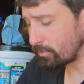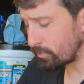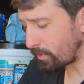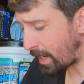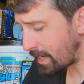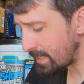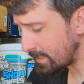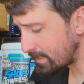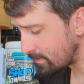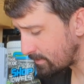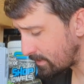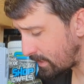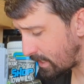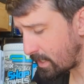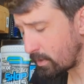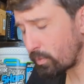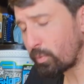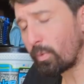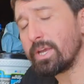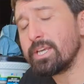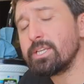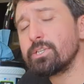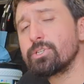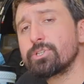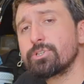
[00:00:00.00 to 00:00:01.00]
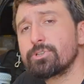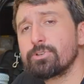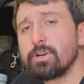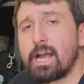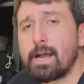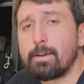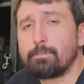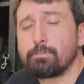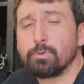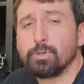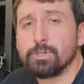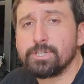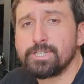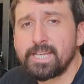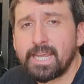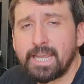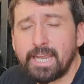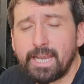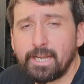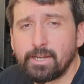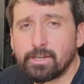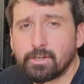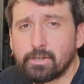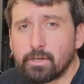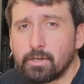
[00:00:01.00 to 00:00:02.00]
right side waist strap
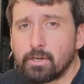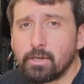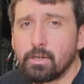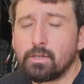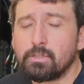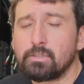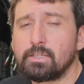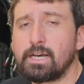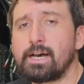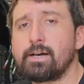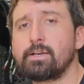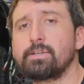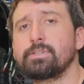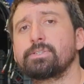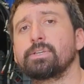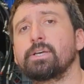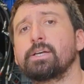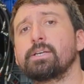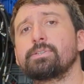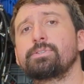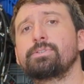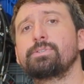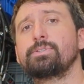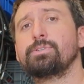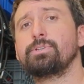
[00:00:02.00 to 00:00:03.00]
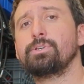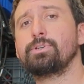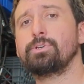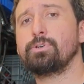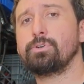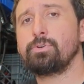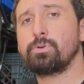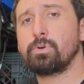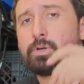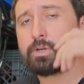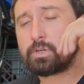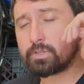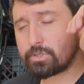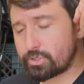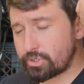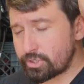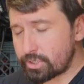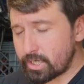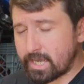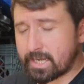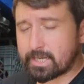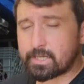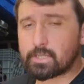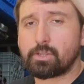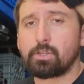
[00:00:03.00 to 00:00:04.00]
retainer allows us to
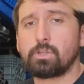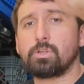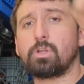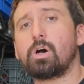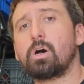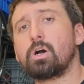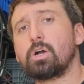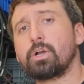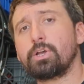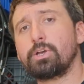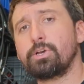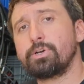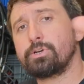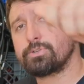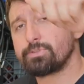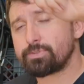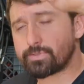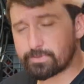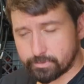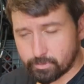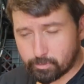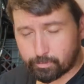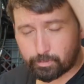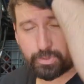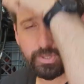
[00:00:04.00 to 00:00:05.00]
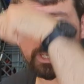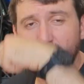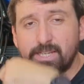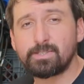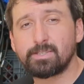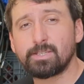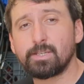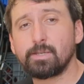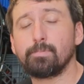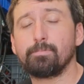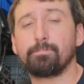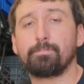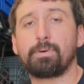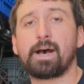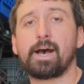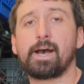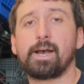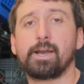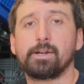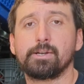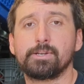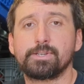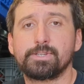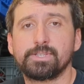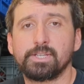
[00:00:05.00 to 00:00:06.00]
check the long hose and replace it
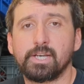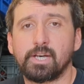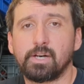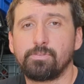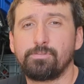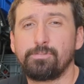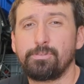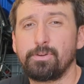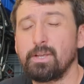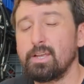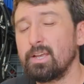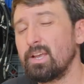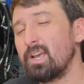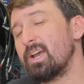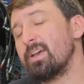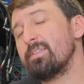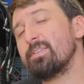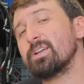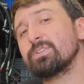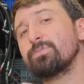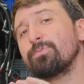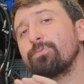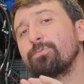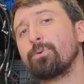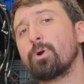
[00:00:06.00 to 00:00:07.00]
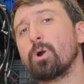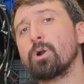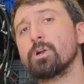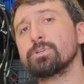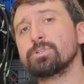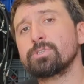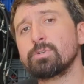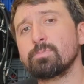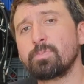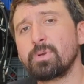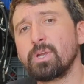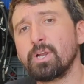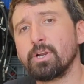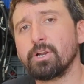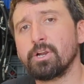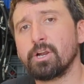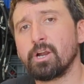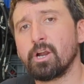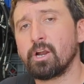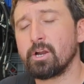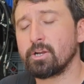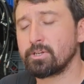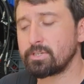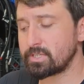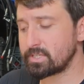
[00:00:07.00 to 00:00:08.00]
by ourselves. And that's far
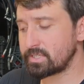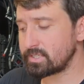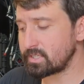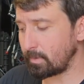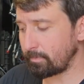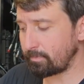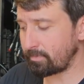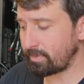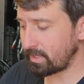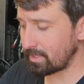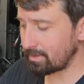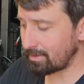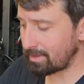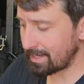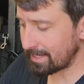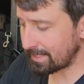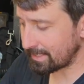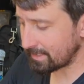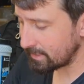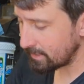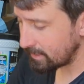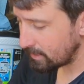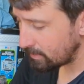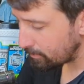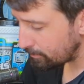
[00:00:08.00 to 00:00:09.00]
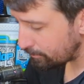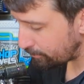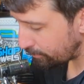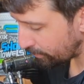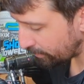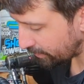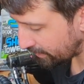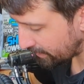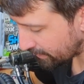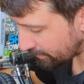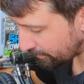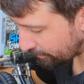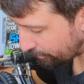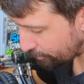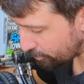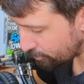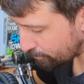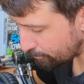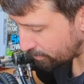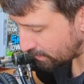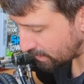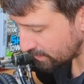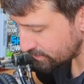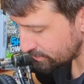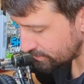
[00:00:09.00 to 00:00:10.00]
superior to something like putting it through
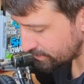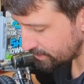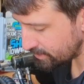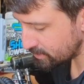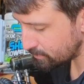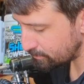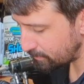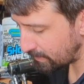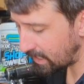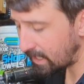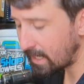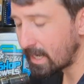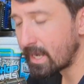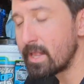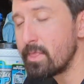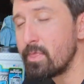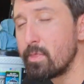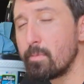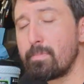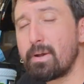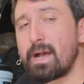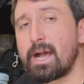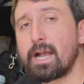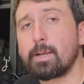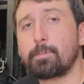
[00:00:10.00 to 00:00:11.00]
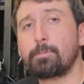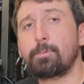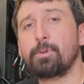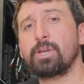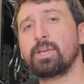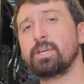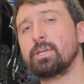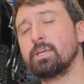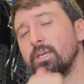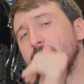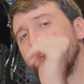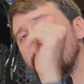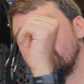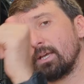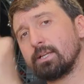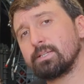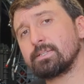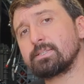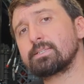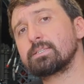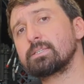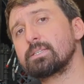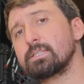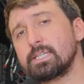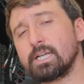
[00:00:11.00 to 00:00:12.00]
bungees behind the back plate
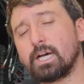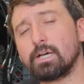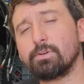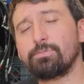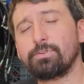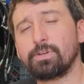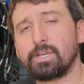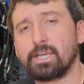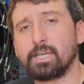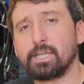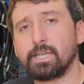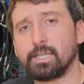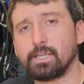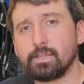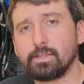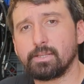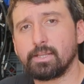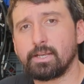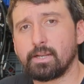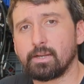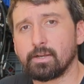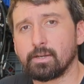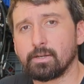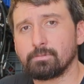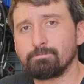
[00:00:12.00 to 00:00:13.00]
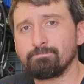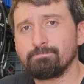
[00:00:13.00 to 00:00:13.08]
and stuffing it in there.